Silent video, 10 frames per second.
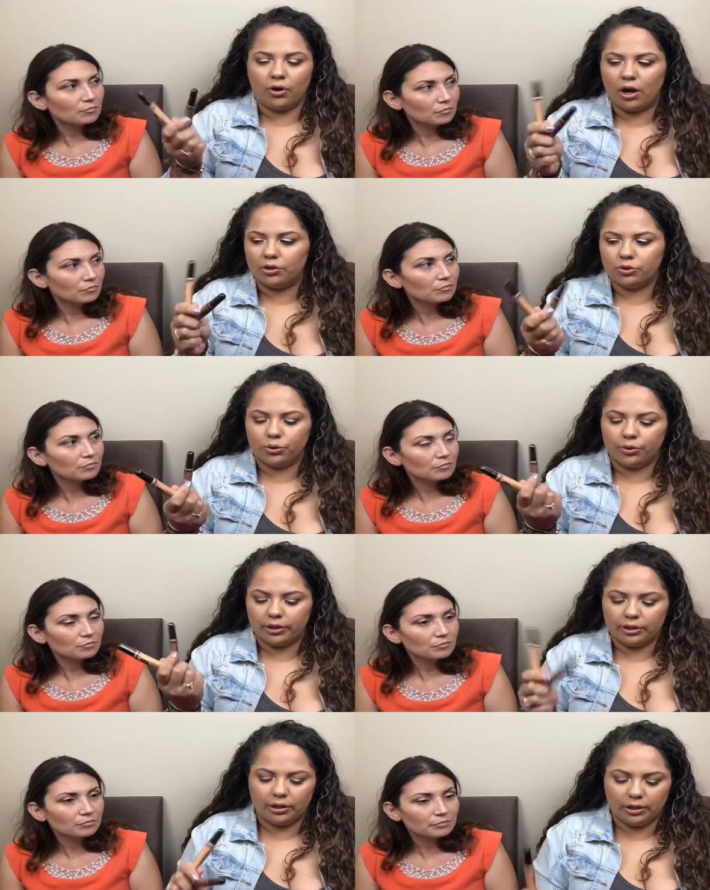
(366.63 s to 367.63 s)
Speaker 1: for
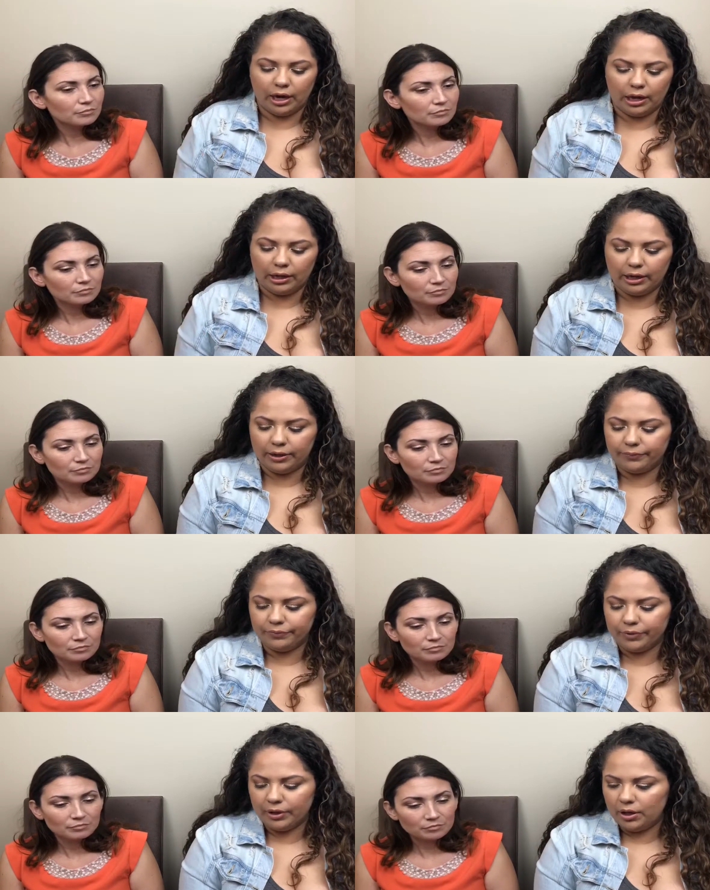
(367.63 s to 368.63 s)
contour and, and
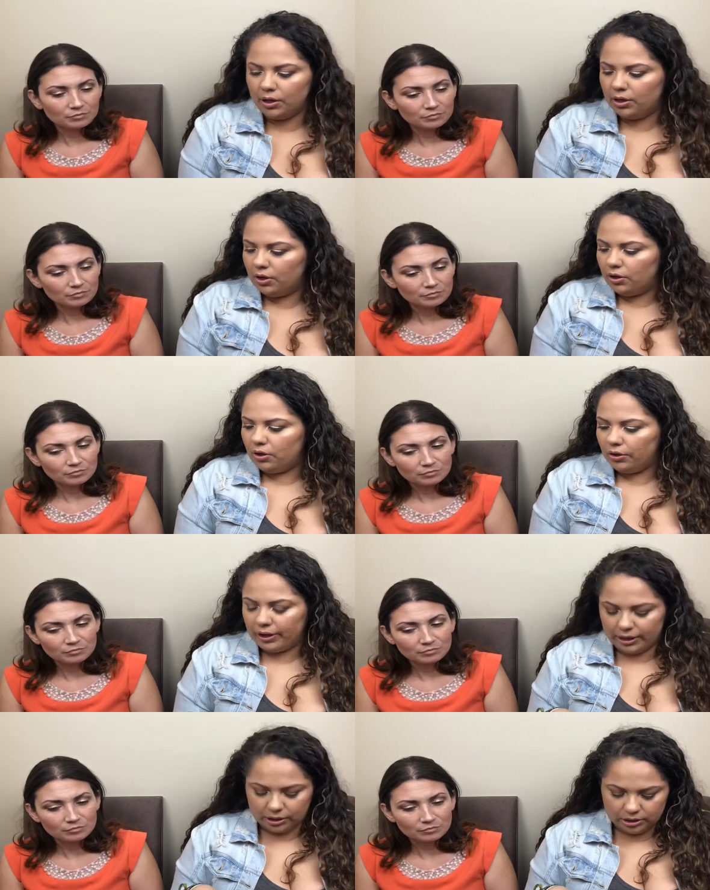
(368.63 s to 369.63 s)
highlight, all
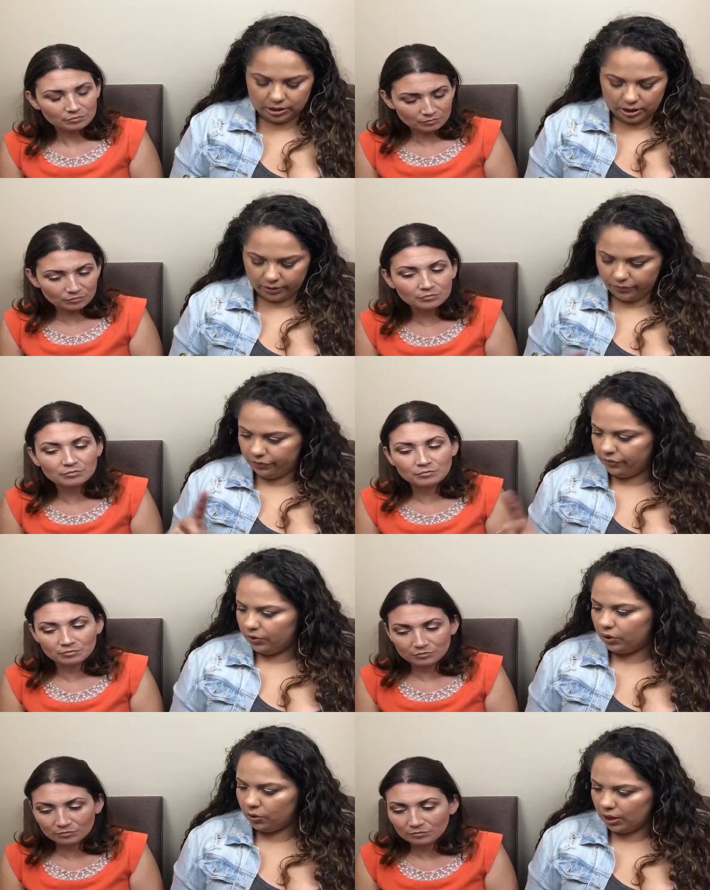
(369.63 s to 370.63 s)
that good stuff.
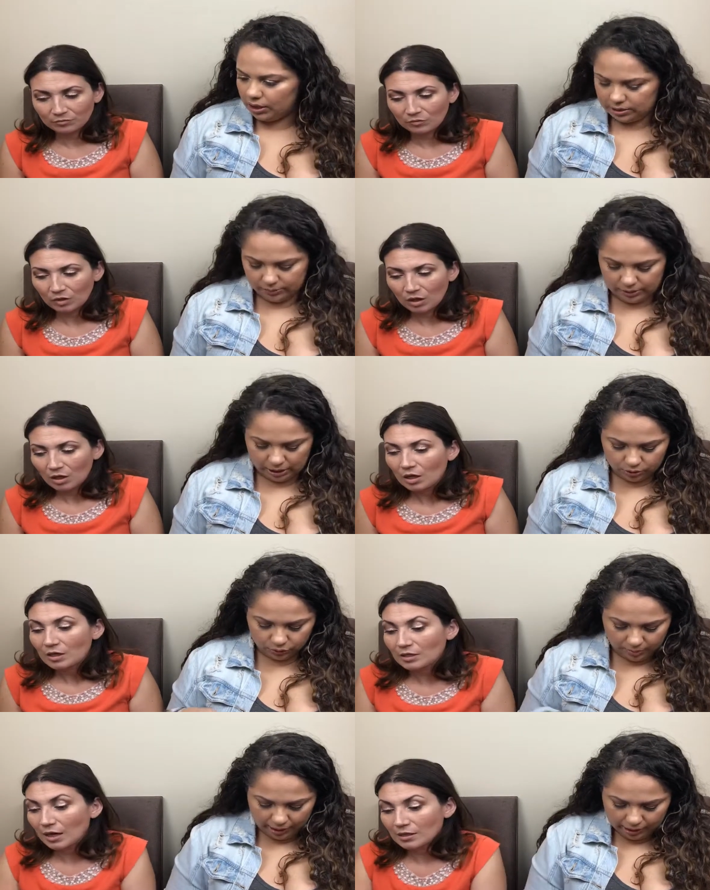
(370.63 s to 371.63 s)
Mm-hmm. You got something
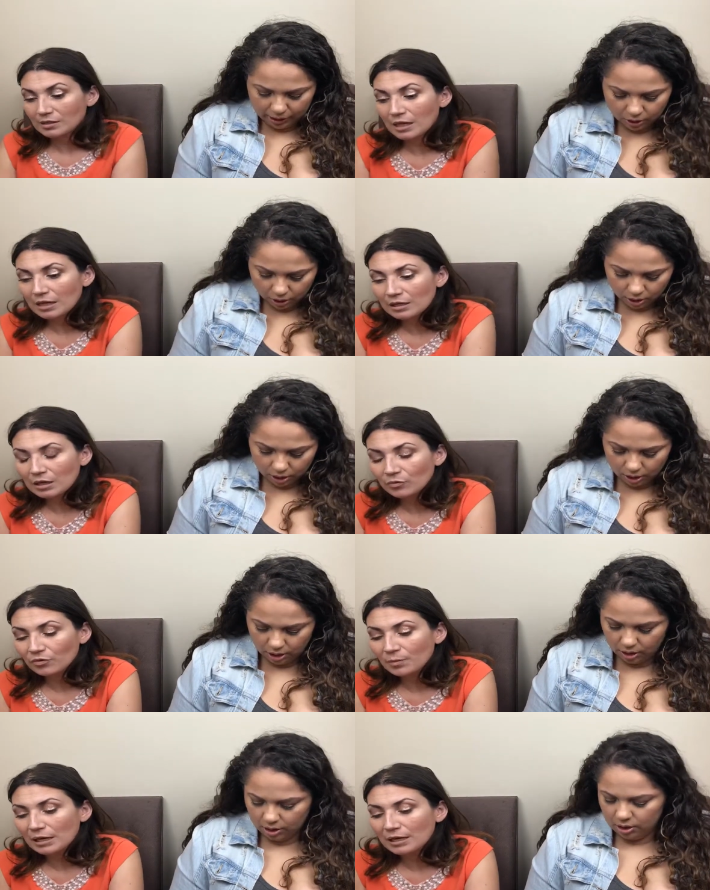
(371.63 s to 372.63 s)
else from yes, LA Girl? Yes, I
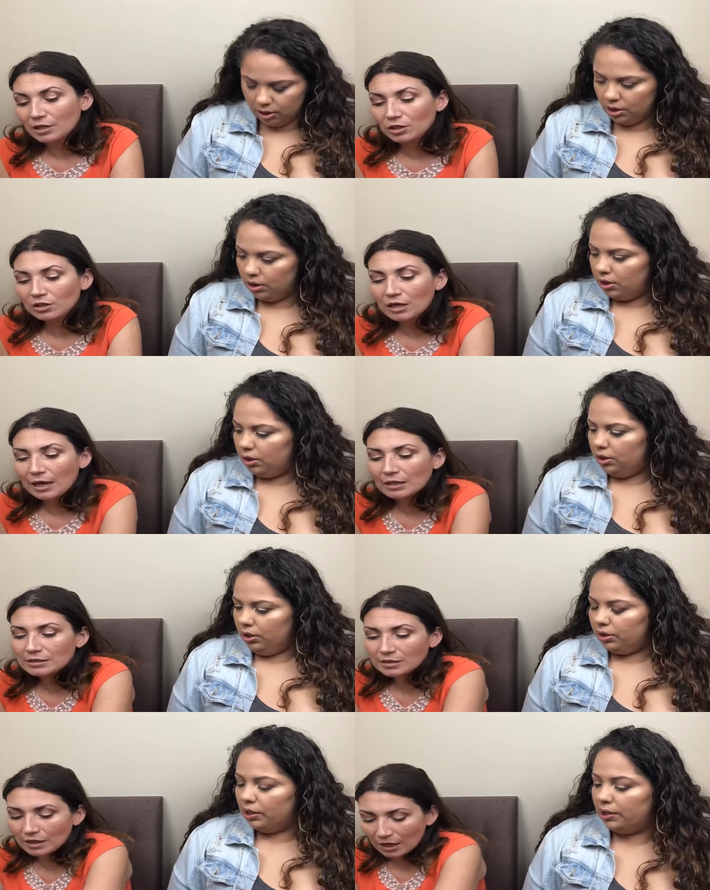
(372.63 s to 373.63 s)
got
Speaker 2: from LA Girl. I
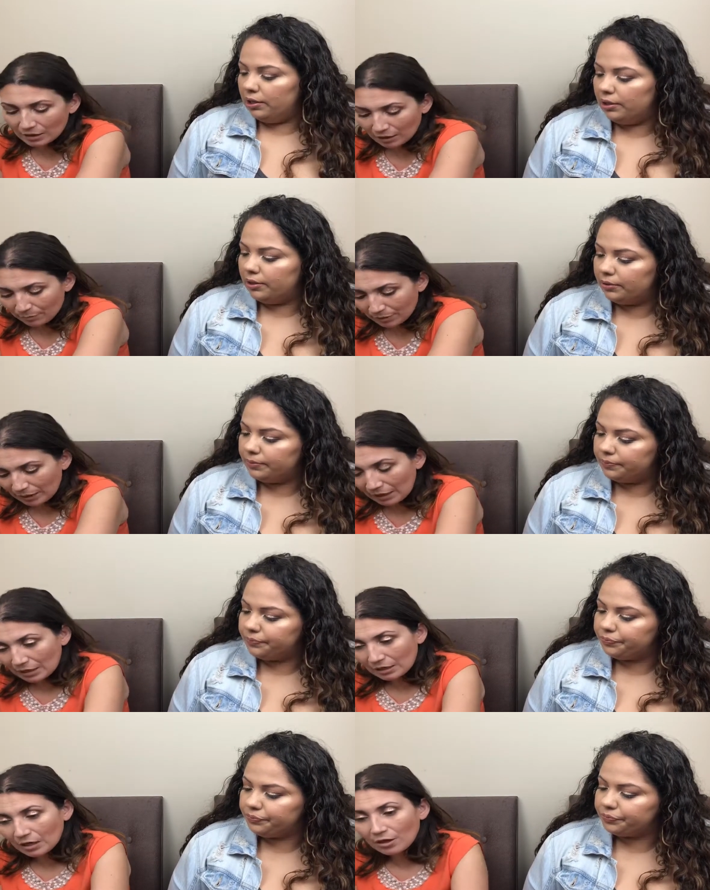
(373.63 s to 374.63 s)
did end up
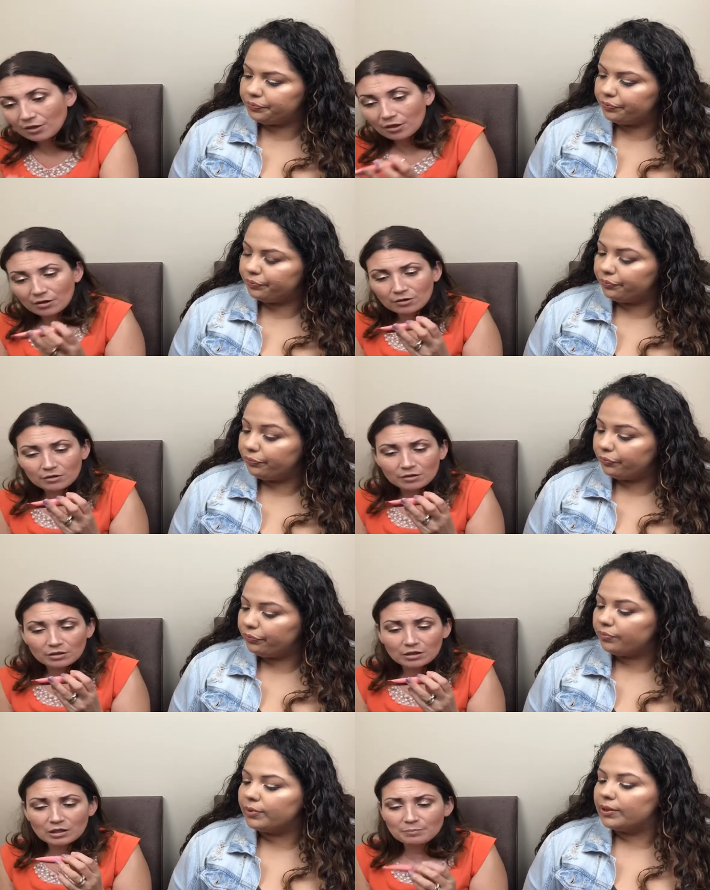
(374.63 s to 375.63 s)
getting
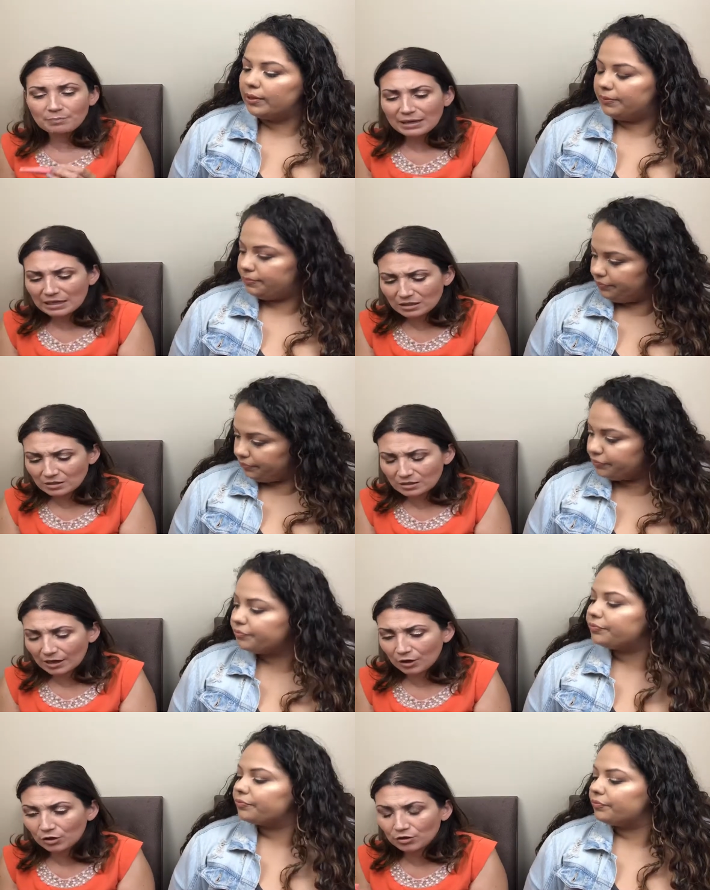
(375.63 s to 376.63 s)
their lip
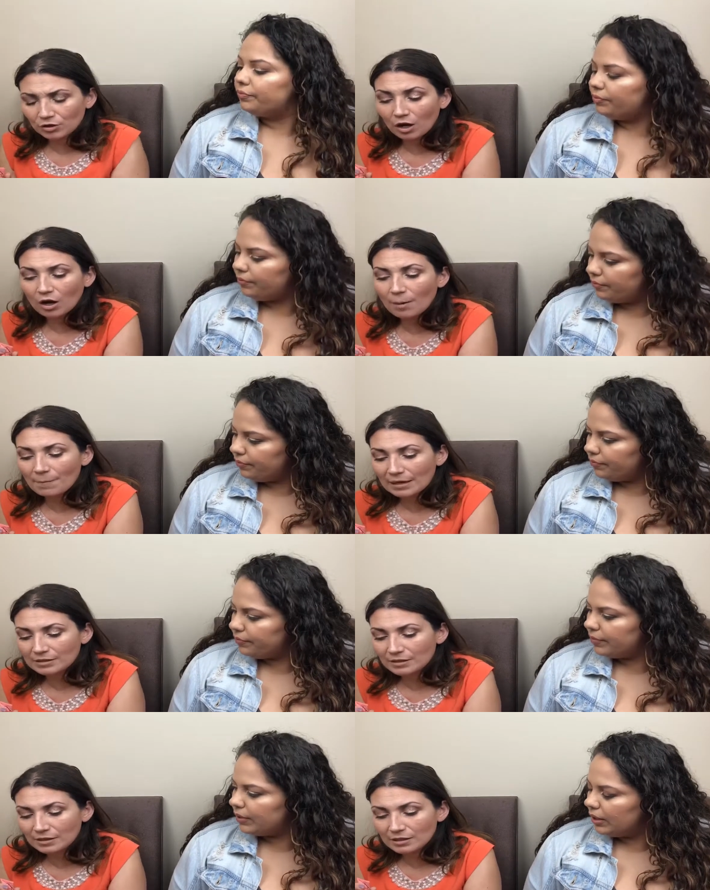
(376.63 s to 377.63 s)
paints. I heard
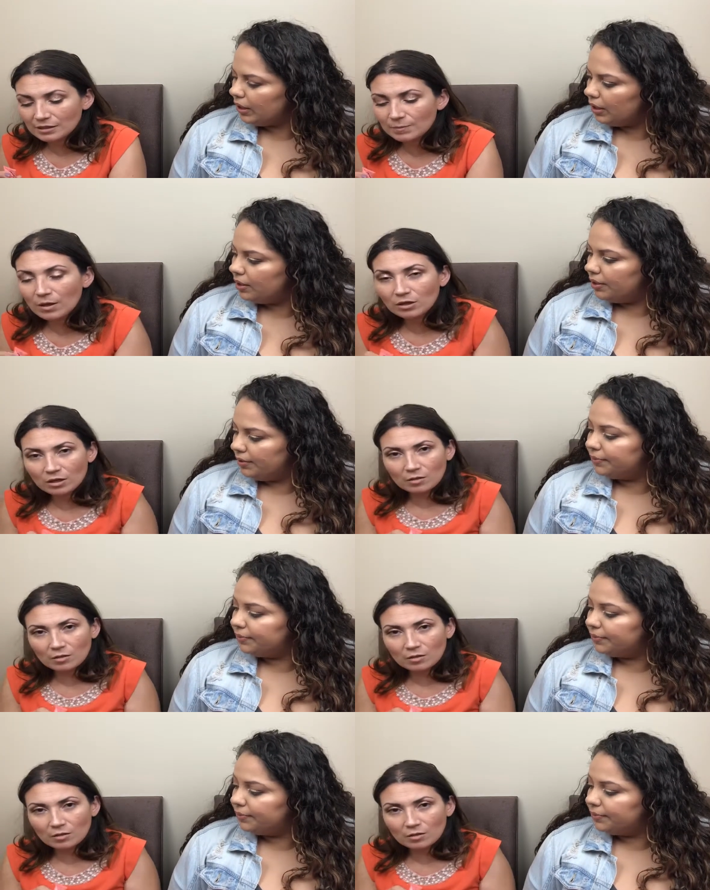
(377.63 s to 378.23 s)
amazing things about